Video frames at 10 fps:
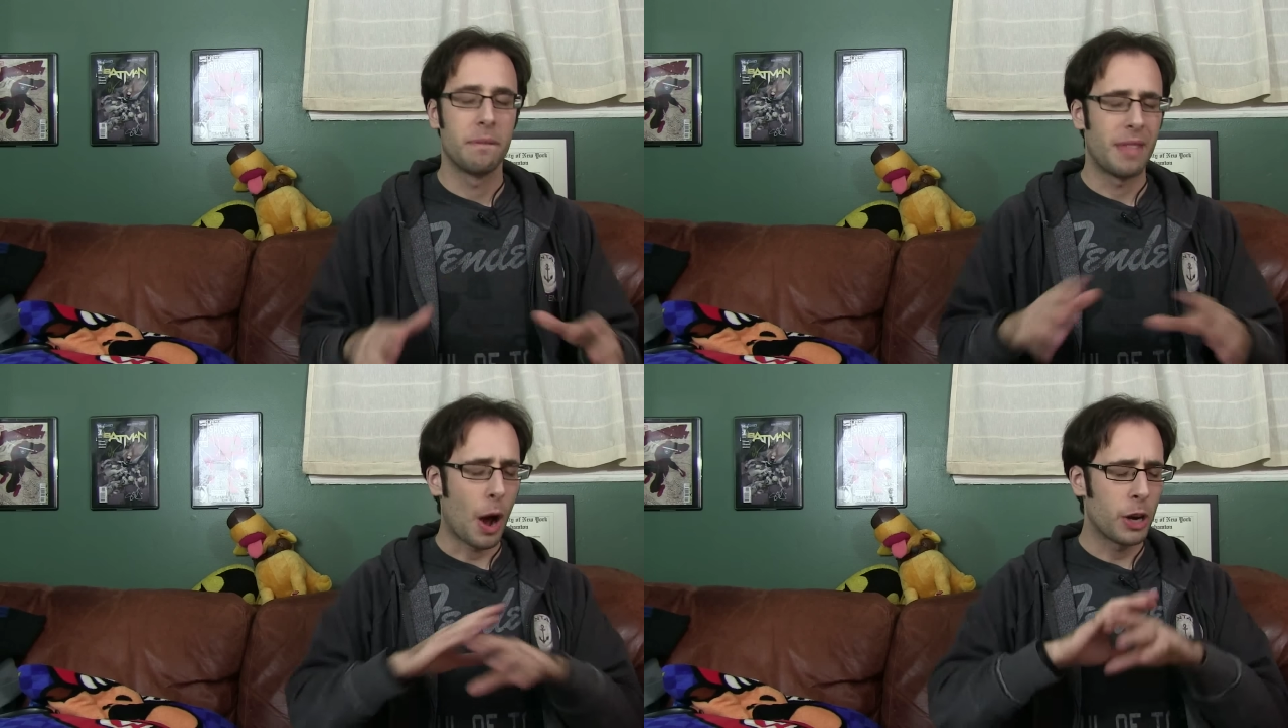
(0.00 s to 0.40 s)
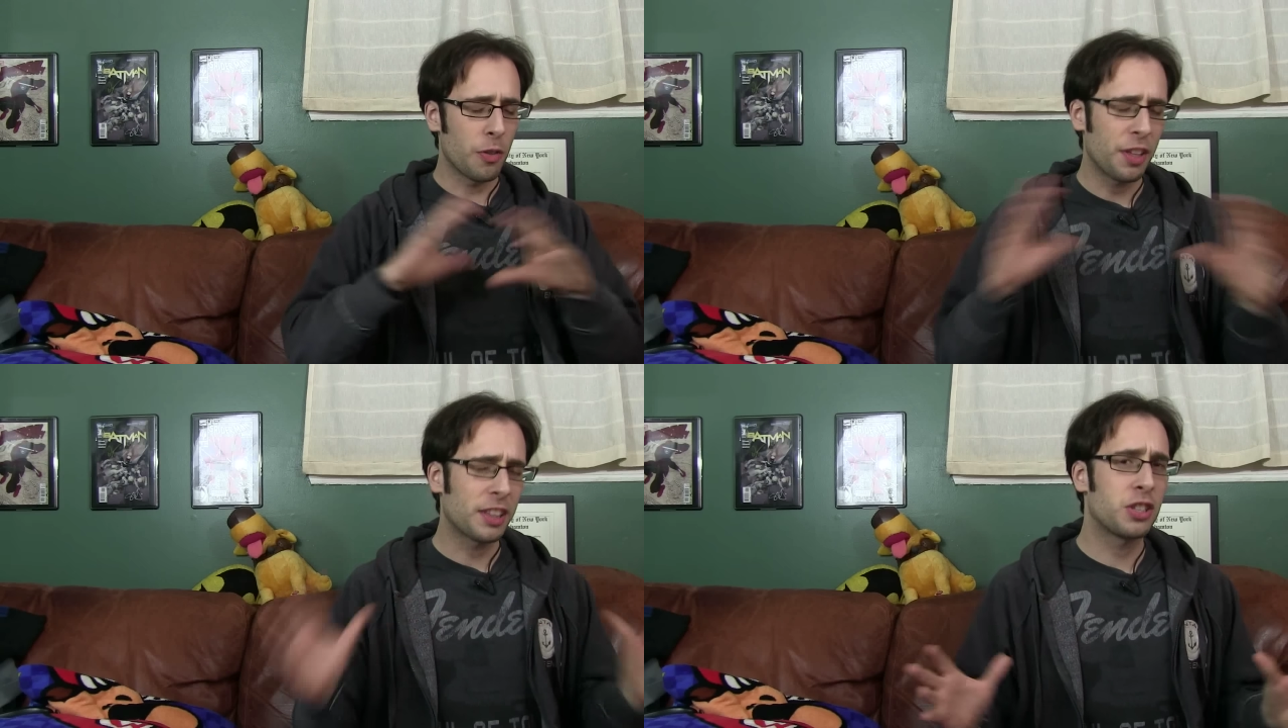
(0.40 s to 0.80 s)
Now, I
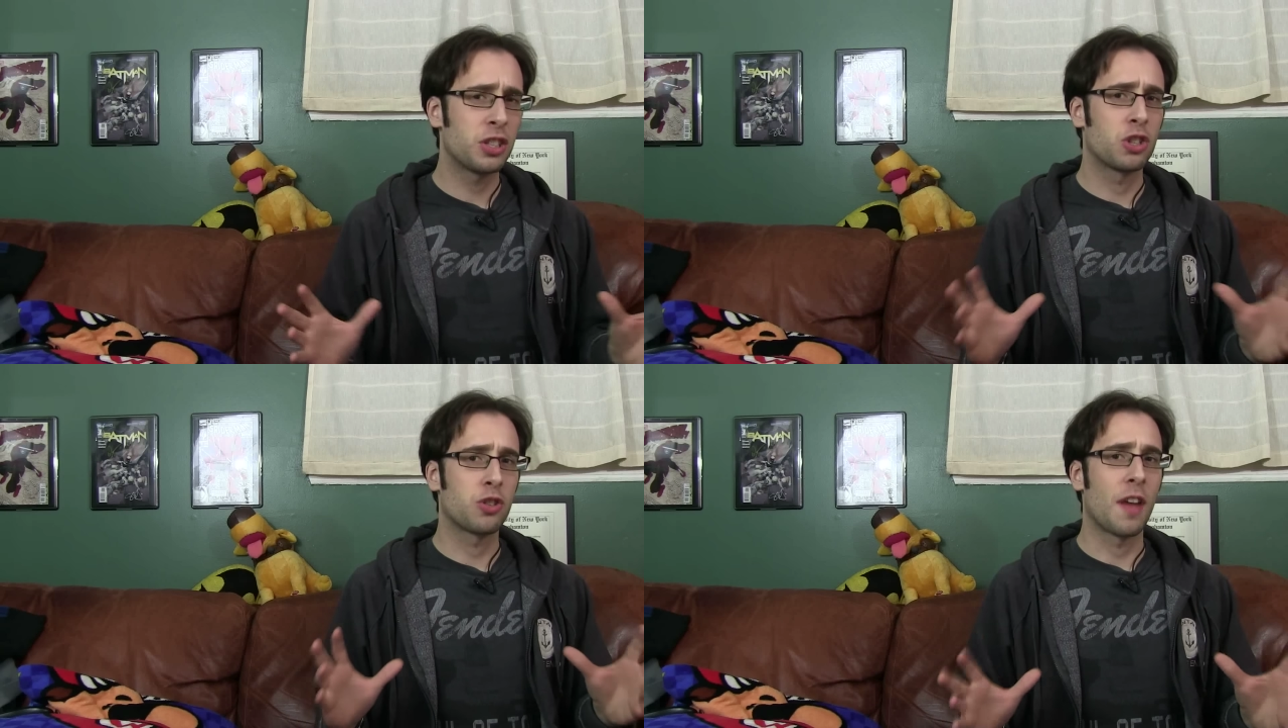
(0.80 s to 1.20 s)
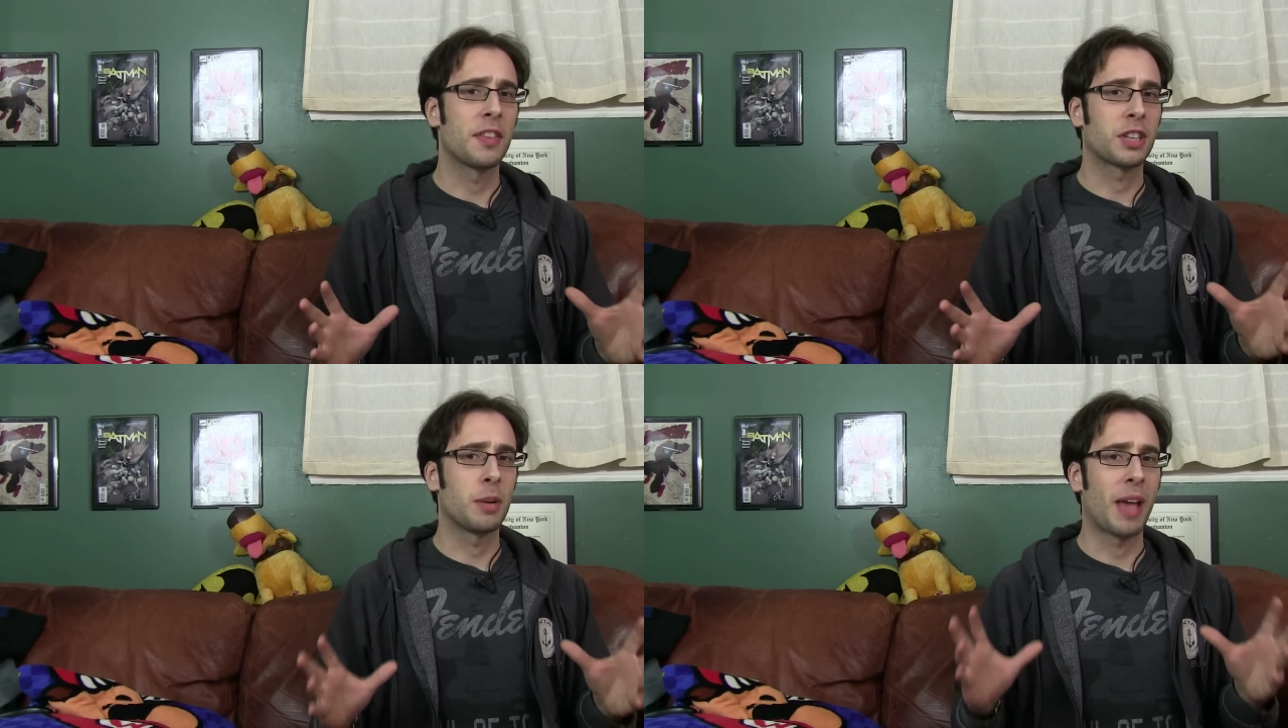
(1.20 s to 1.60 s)
don't think this is a trend
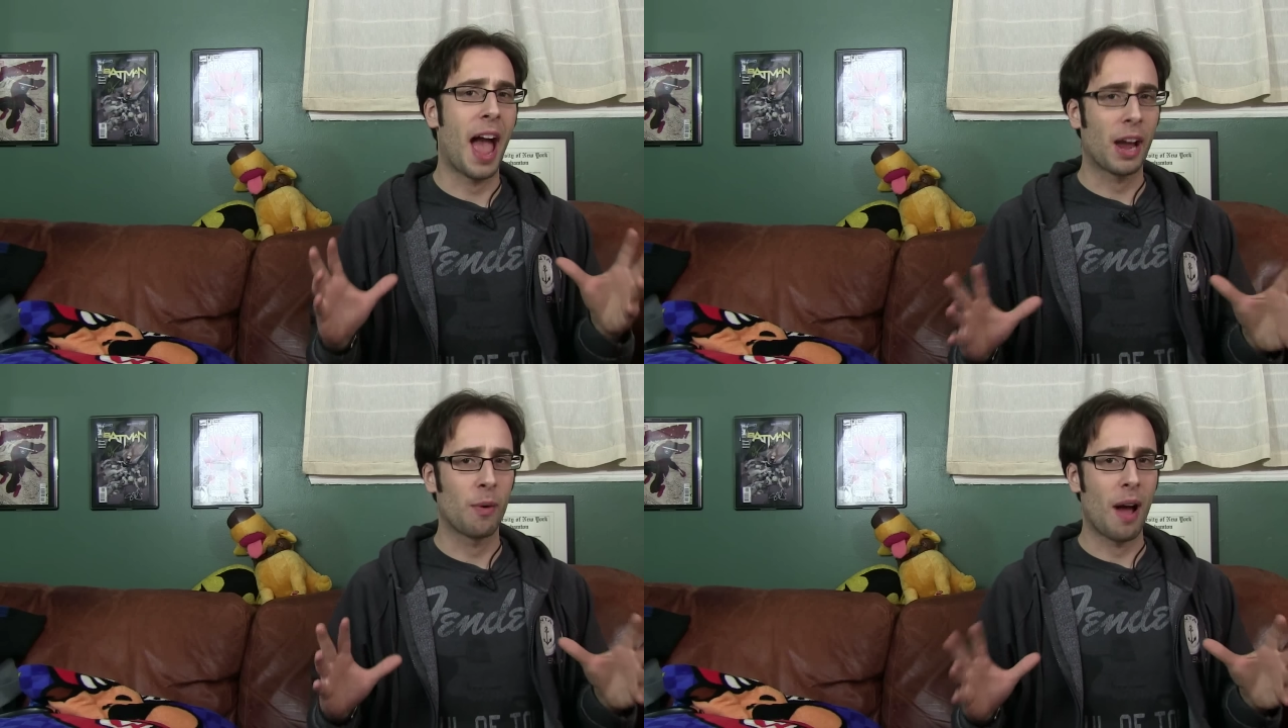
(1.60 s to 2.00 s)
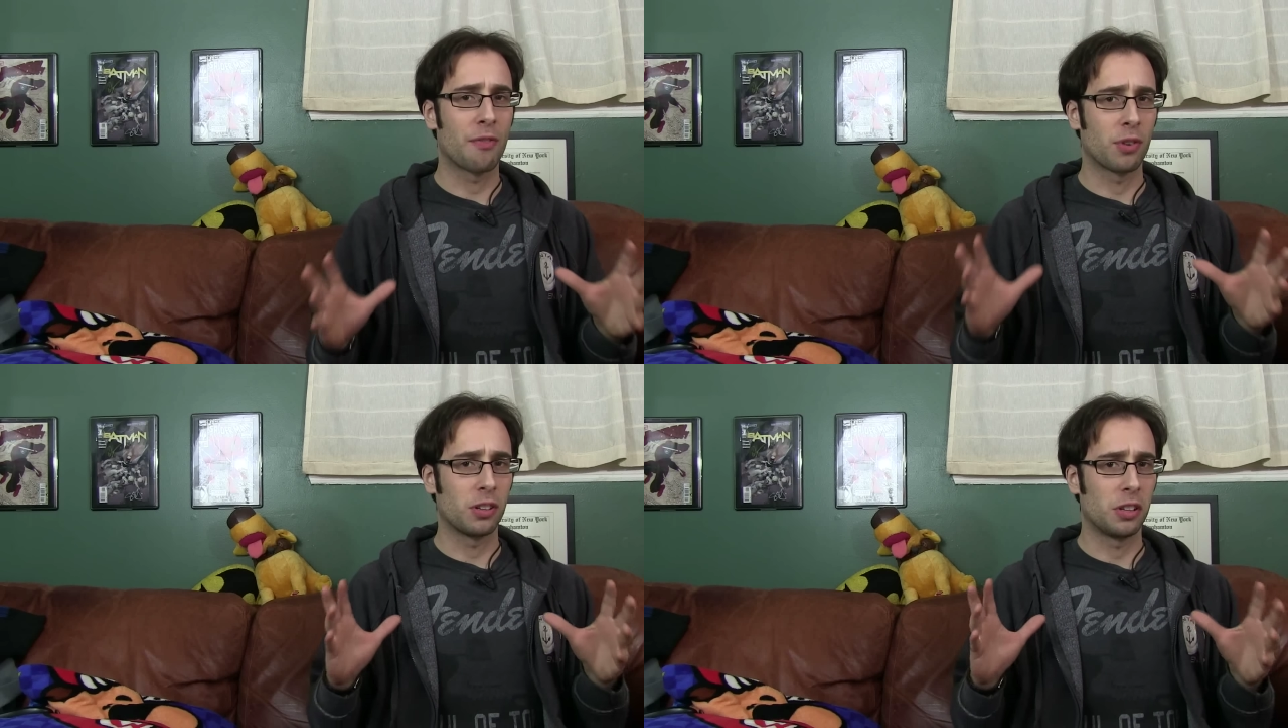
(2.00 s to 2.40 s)
that's going to be hanging
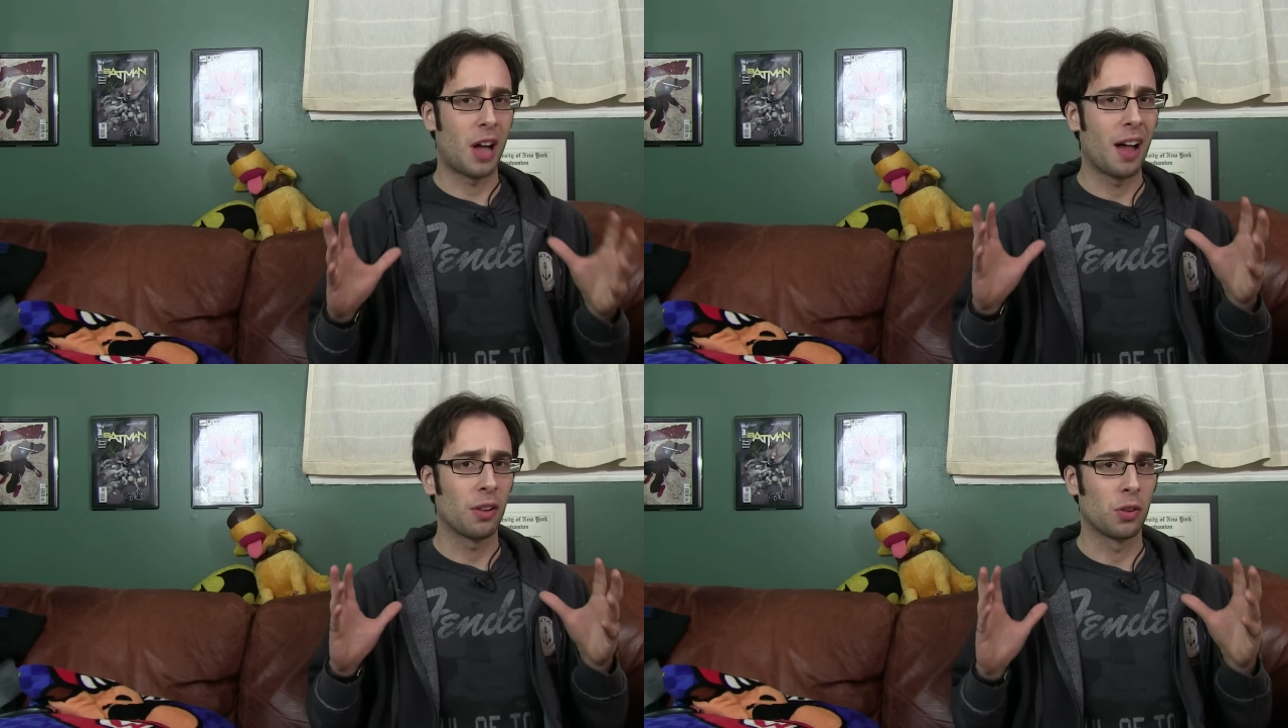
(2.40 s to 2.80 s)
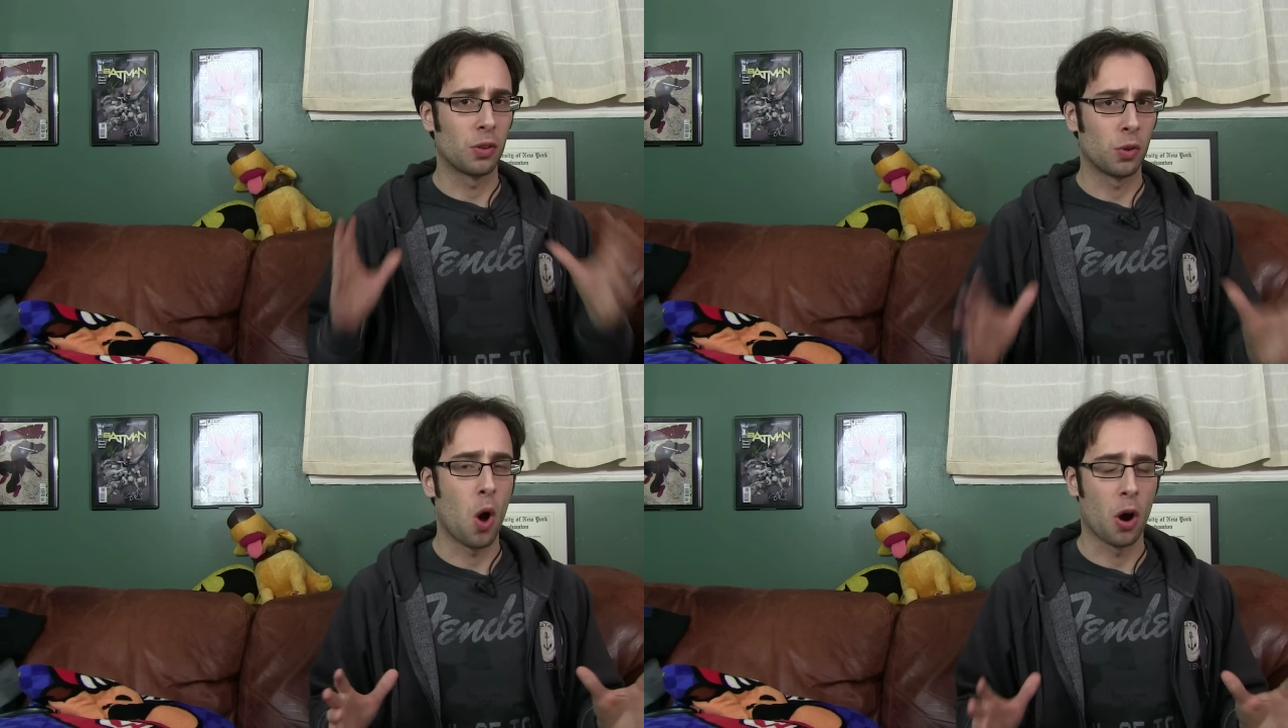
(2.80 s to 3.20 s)
around for a lot
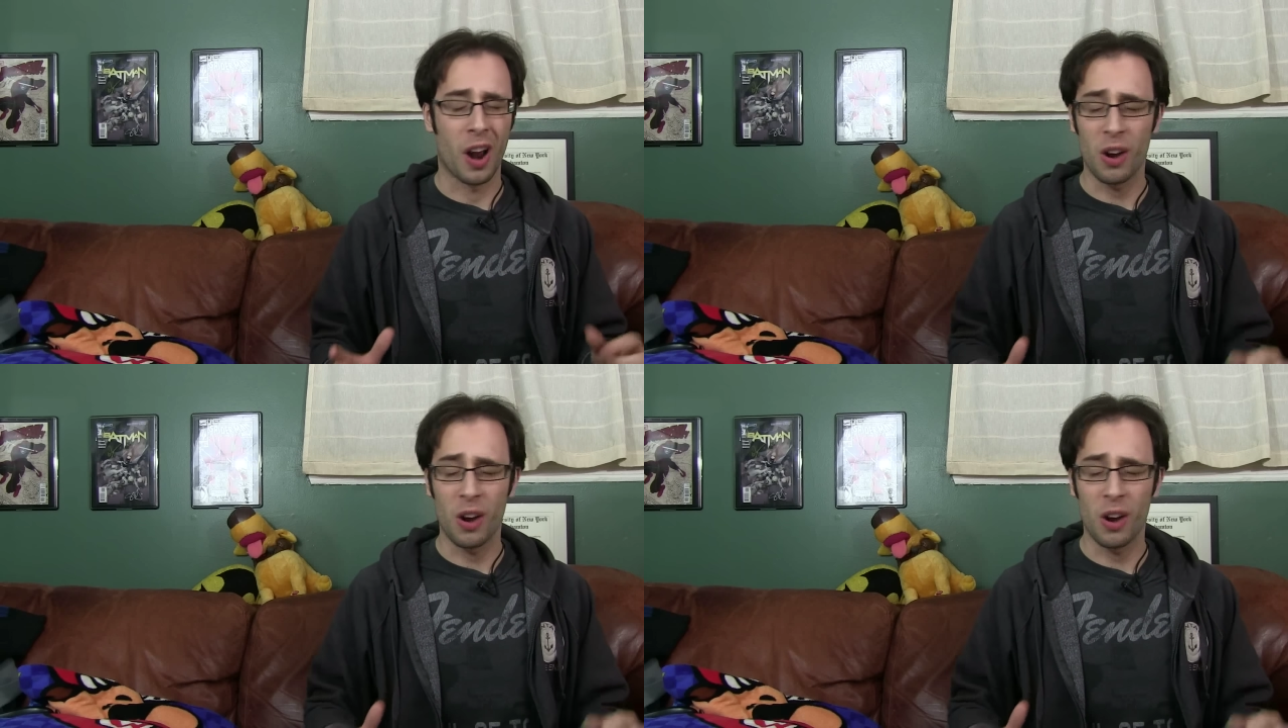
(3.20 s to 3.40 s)
longer.